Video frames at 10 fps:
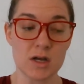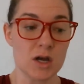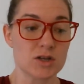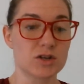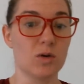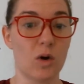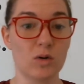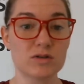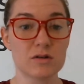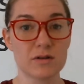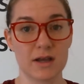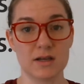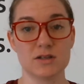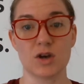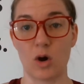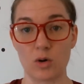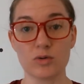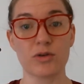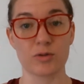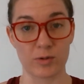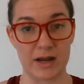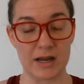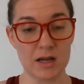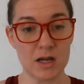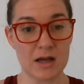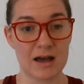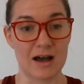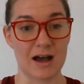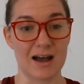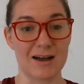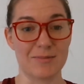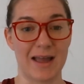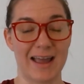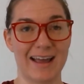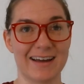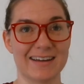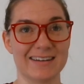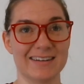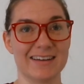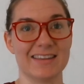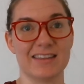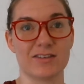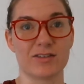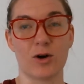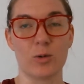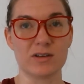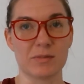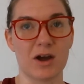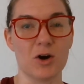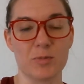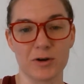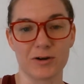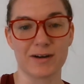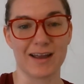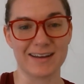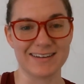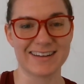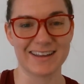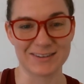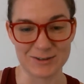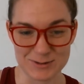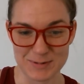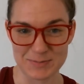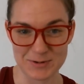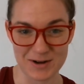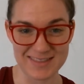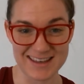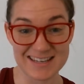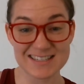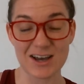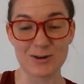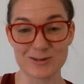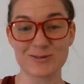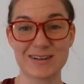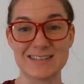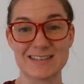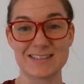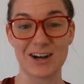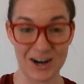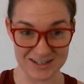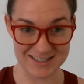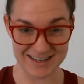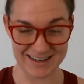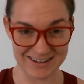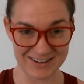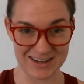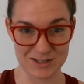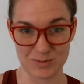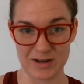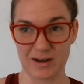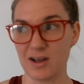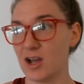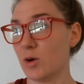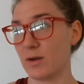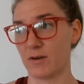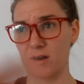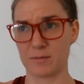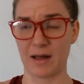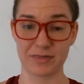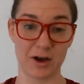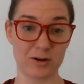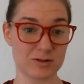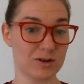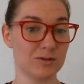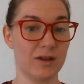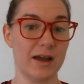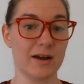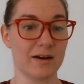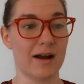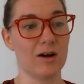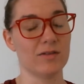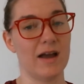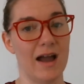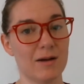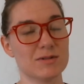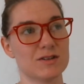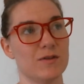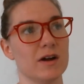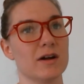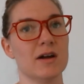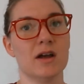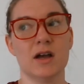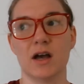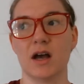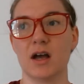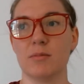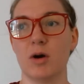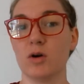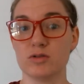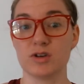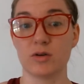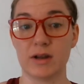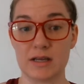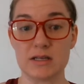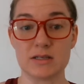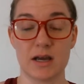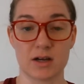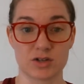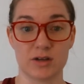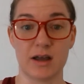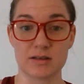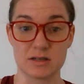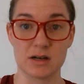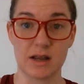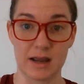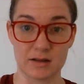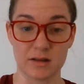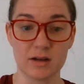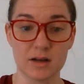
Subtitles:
So ozone is O3, and this is always my opener, and I can lose people on this. Ozone is a toxin. Okay, so we've heard about the ozone layer out in the atmosphere. Ozone is actually as an inhalant.